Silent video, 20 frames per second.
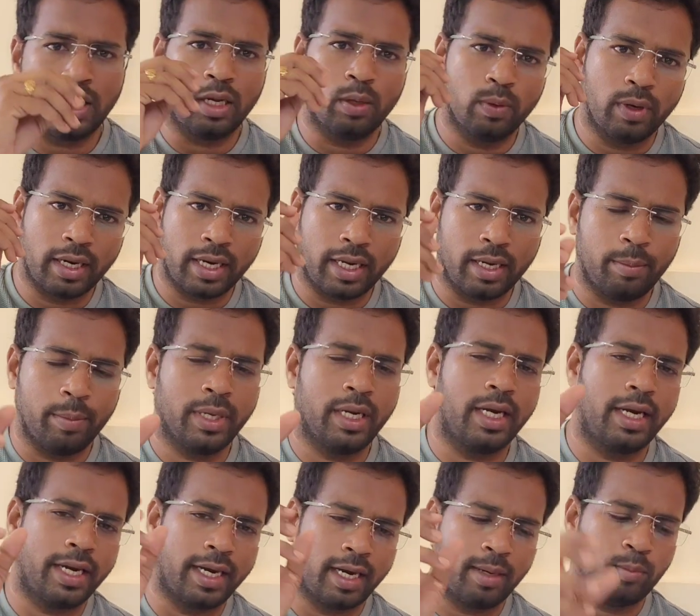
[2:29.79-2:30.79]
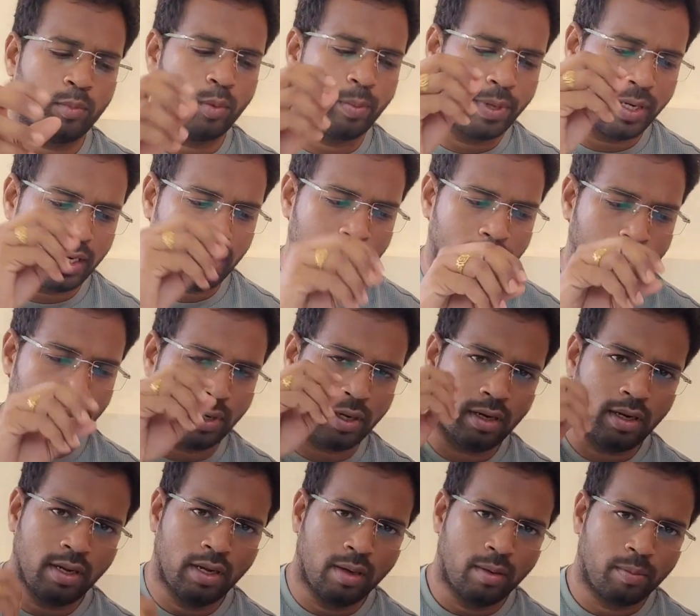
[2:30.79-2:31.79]
your email ID and mobile
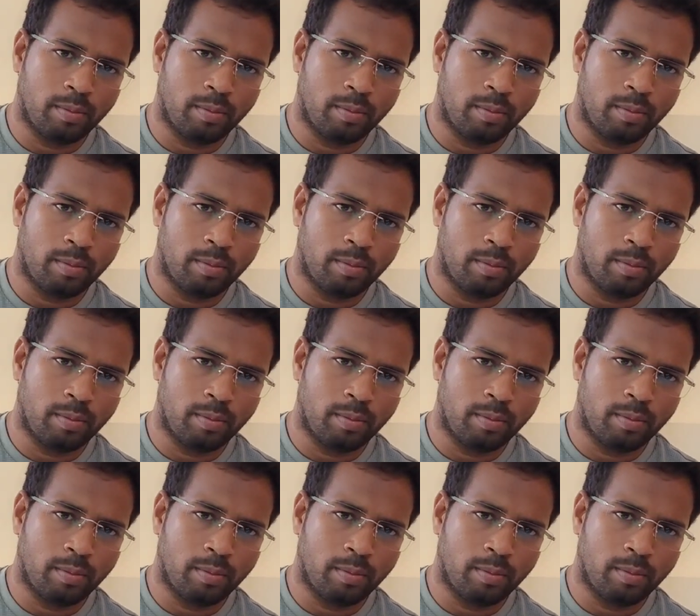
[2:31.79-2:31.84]
number.